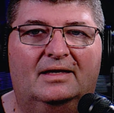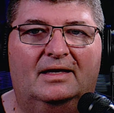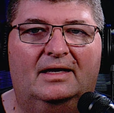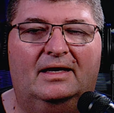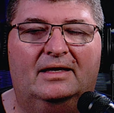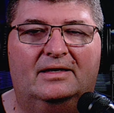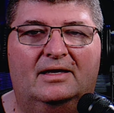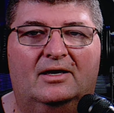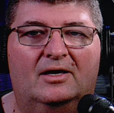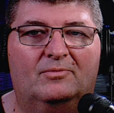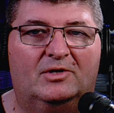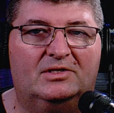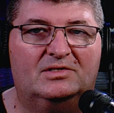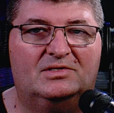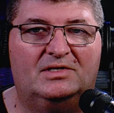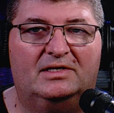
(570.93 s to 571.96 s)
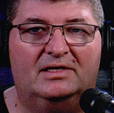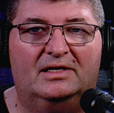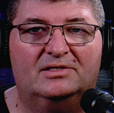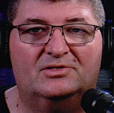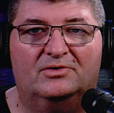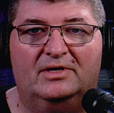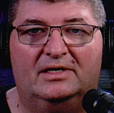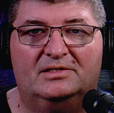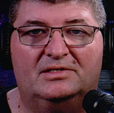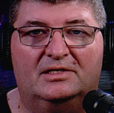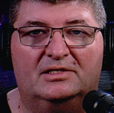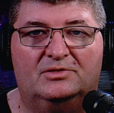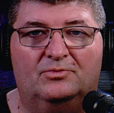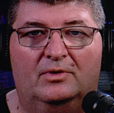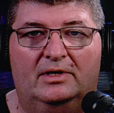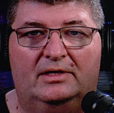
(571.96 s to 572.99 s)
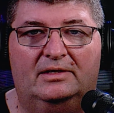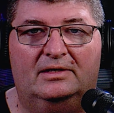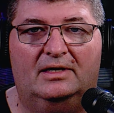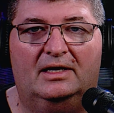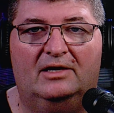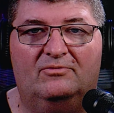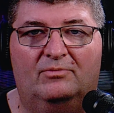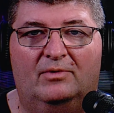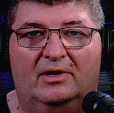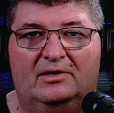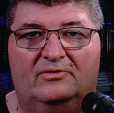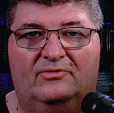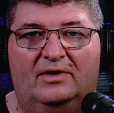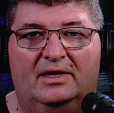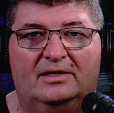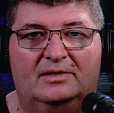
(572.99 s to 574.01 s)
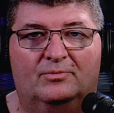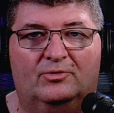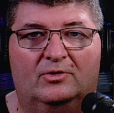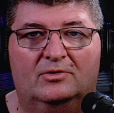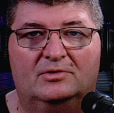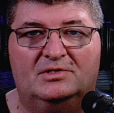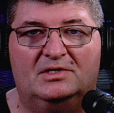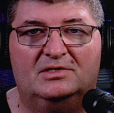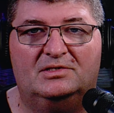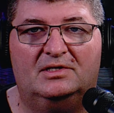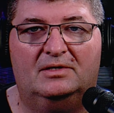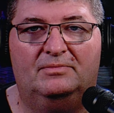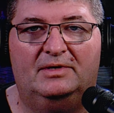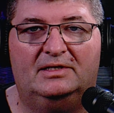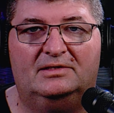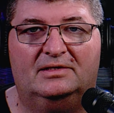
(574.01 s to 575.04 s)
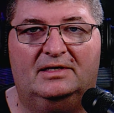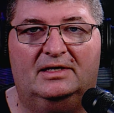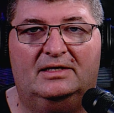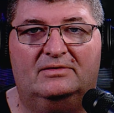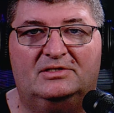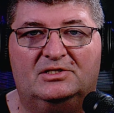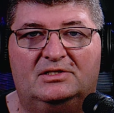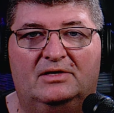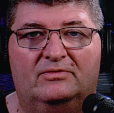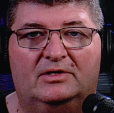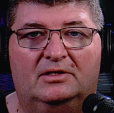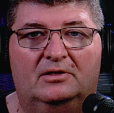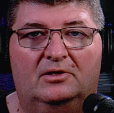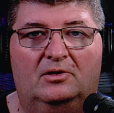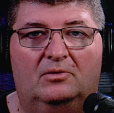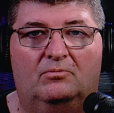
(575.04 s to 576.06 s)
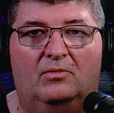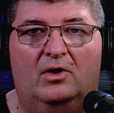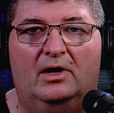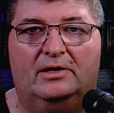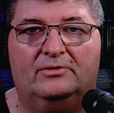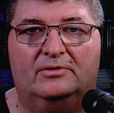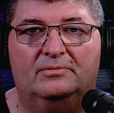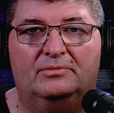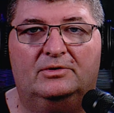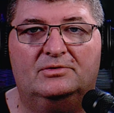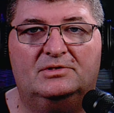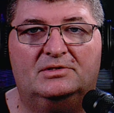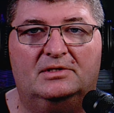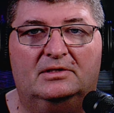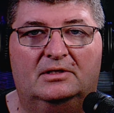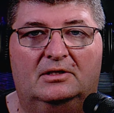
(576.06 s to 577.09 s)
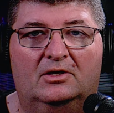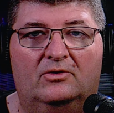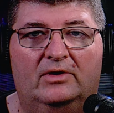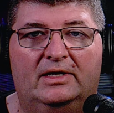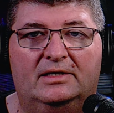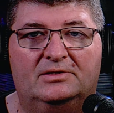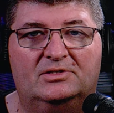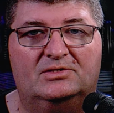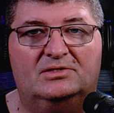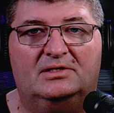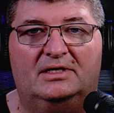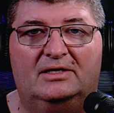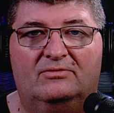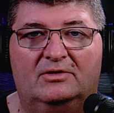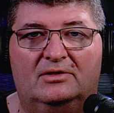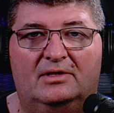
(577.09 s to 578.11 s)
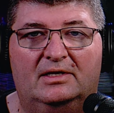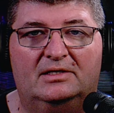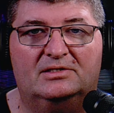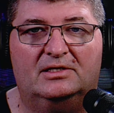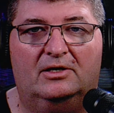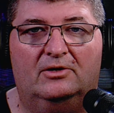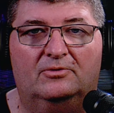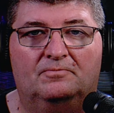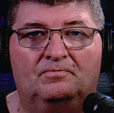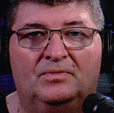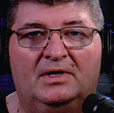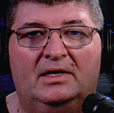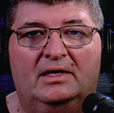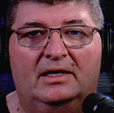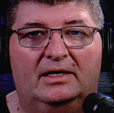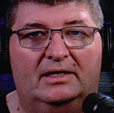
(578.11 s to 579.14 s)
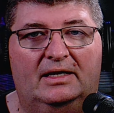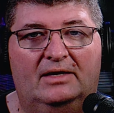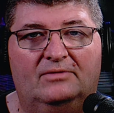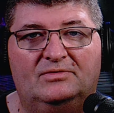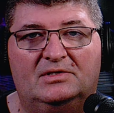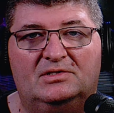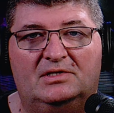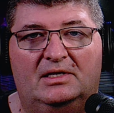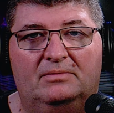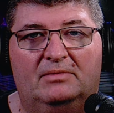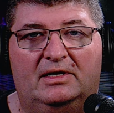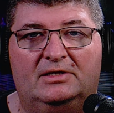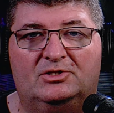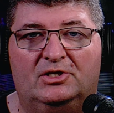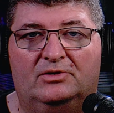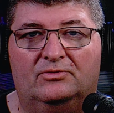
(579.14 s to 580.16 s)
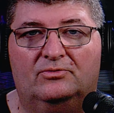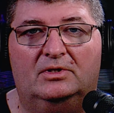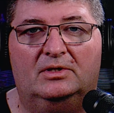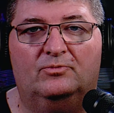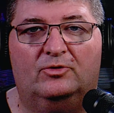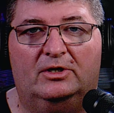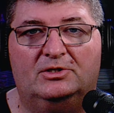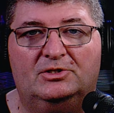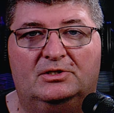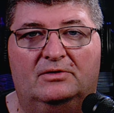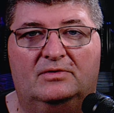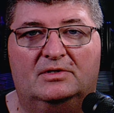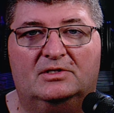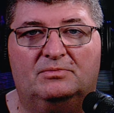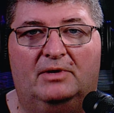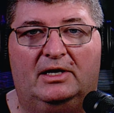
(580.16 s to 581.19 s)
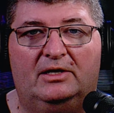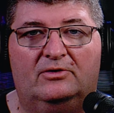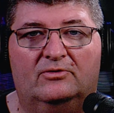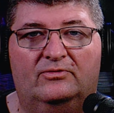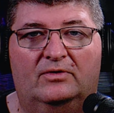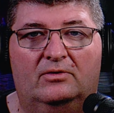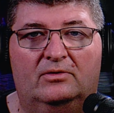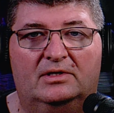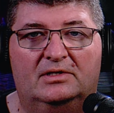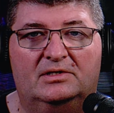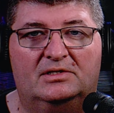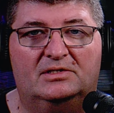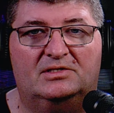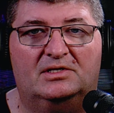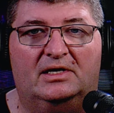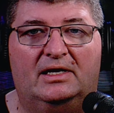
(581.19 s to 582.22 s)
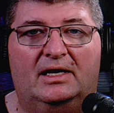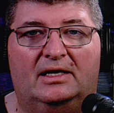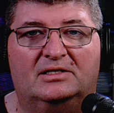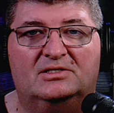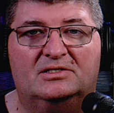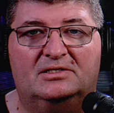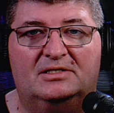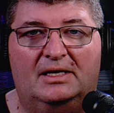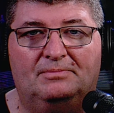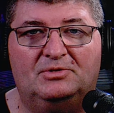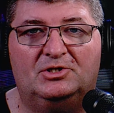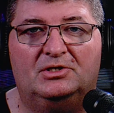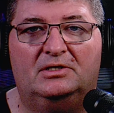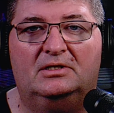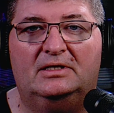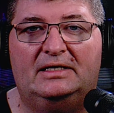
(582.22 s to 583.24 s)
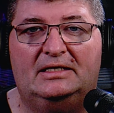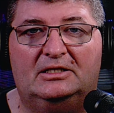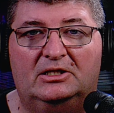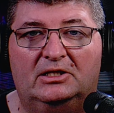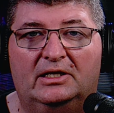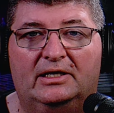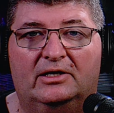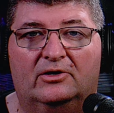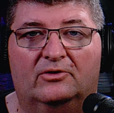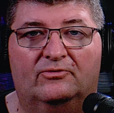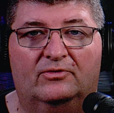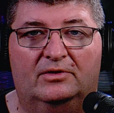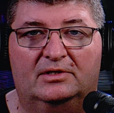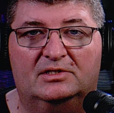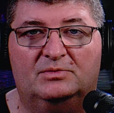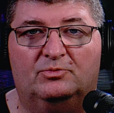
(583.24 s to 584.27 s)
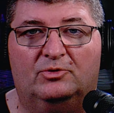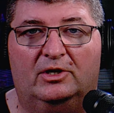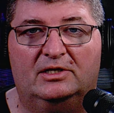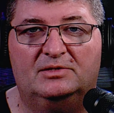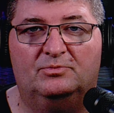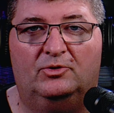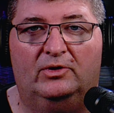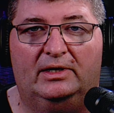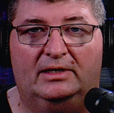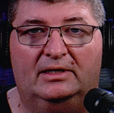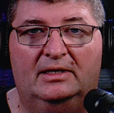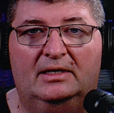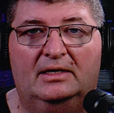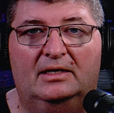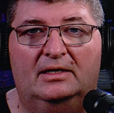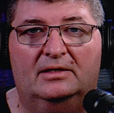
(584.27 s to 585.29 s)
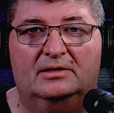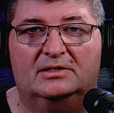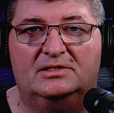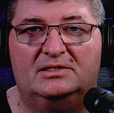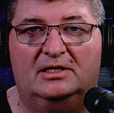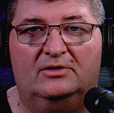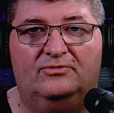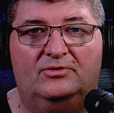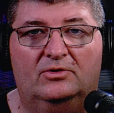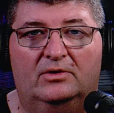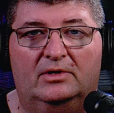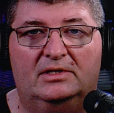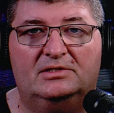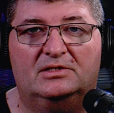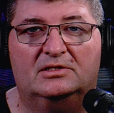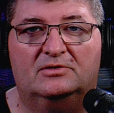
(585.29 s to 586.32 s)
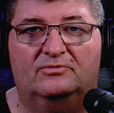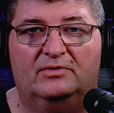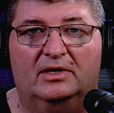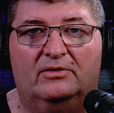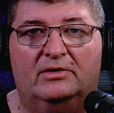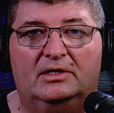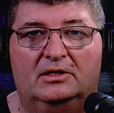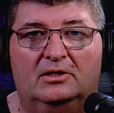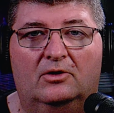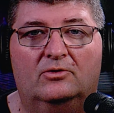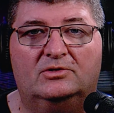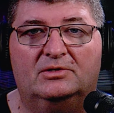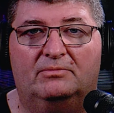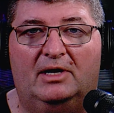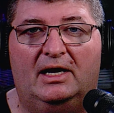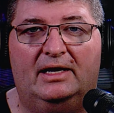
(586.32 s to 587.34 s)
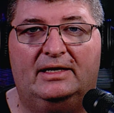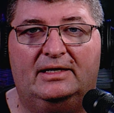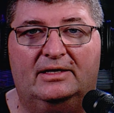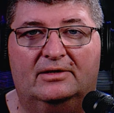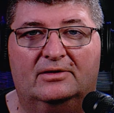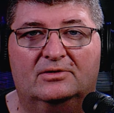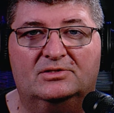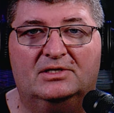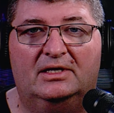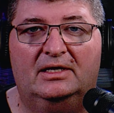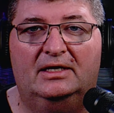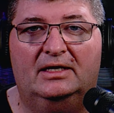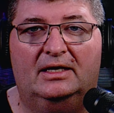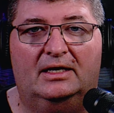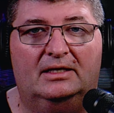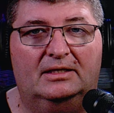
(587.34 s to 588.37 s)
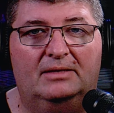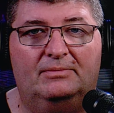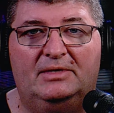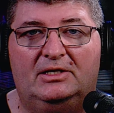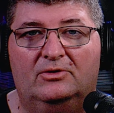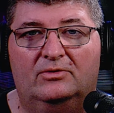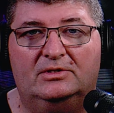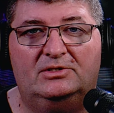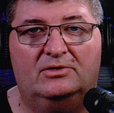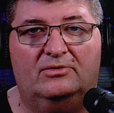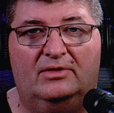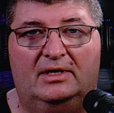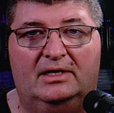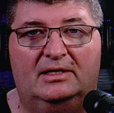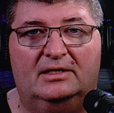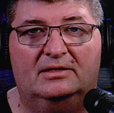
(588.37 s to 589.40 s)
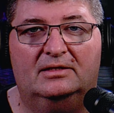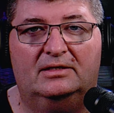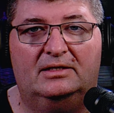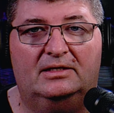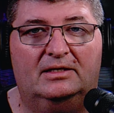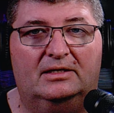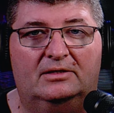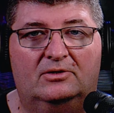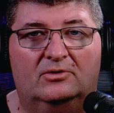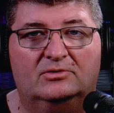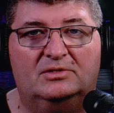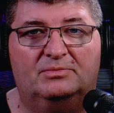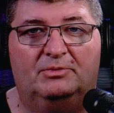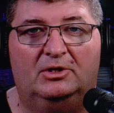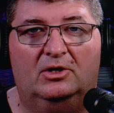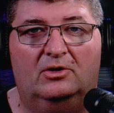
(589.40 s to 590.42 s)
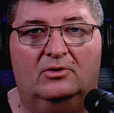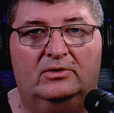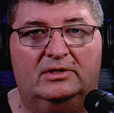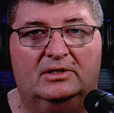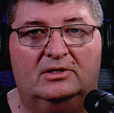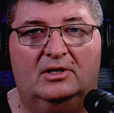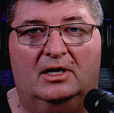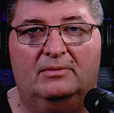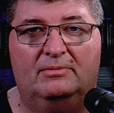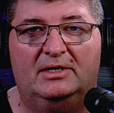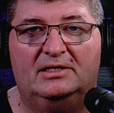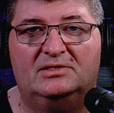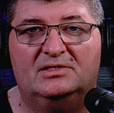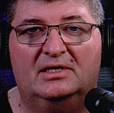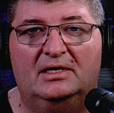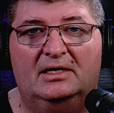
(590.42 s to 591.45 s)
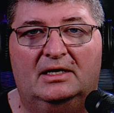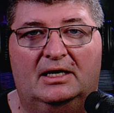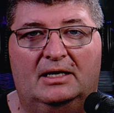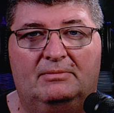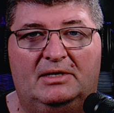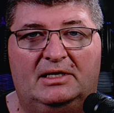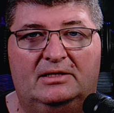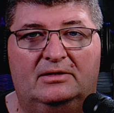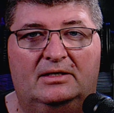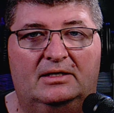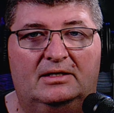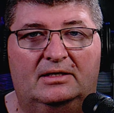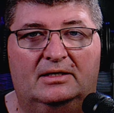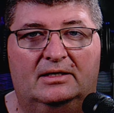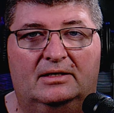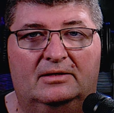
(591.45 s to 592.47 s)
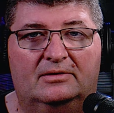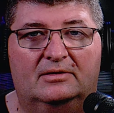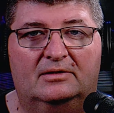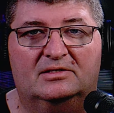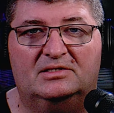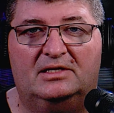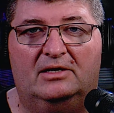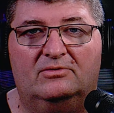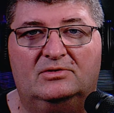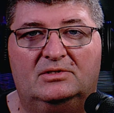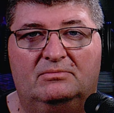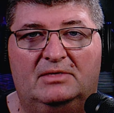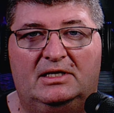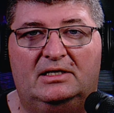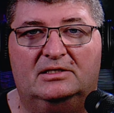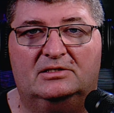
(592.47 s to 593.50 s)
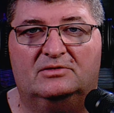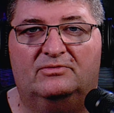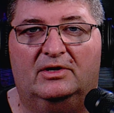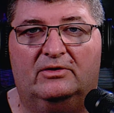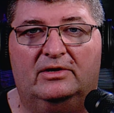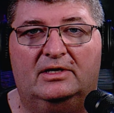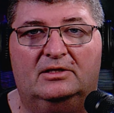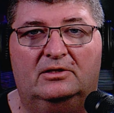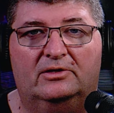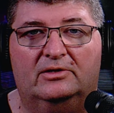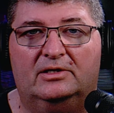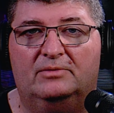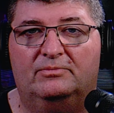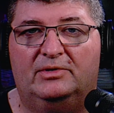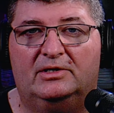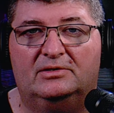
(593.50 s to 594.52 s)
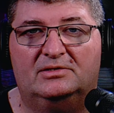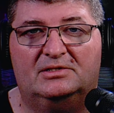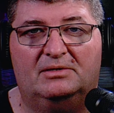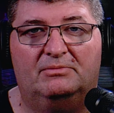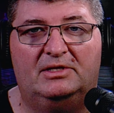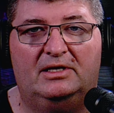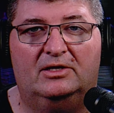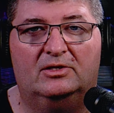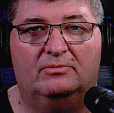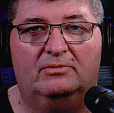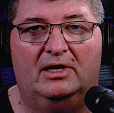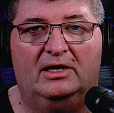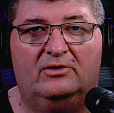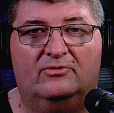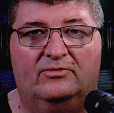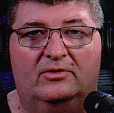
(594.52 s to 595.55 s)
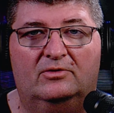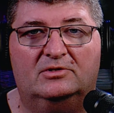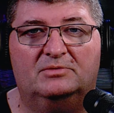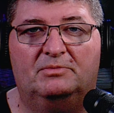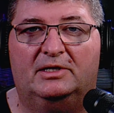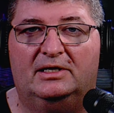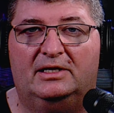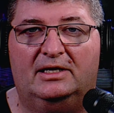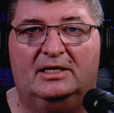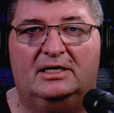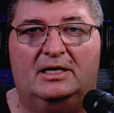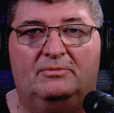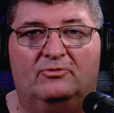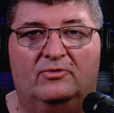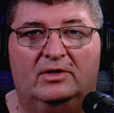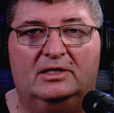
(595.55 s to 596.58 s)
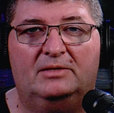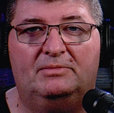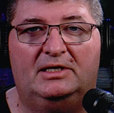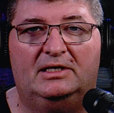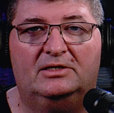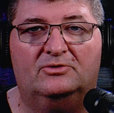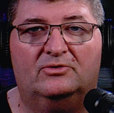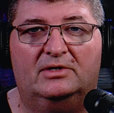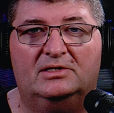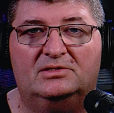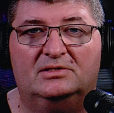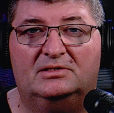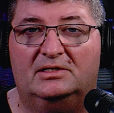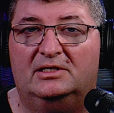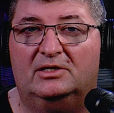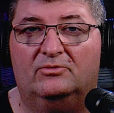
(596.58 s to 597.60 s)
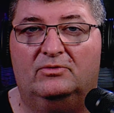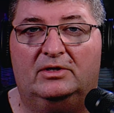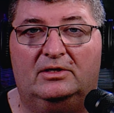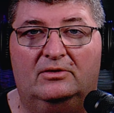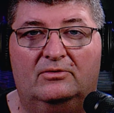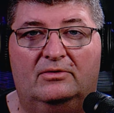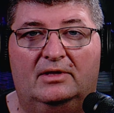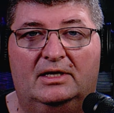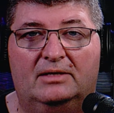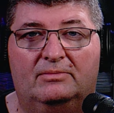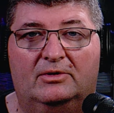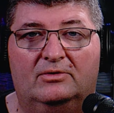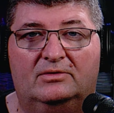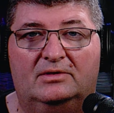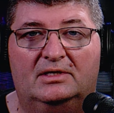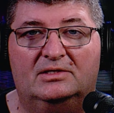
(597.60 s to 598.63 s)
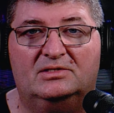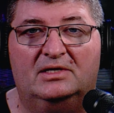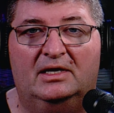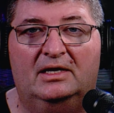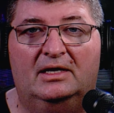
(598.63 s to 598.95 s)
And now I'm on the Sennheiser XS1. I've modified the processing a bit to kind of just give it a little moderate boost in the low end just to even things out. And I have to say my general impression of this microphone is exceptionally clear for this price point. The self noise is very low to my ears. Let me know what you think in the notes below in the comments. I mean, the sound to me is very clear compared to some of the other microphones. But again, I'd really be interested to hear what you think about this.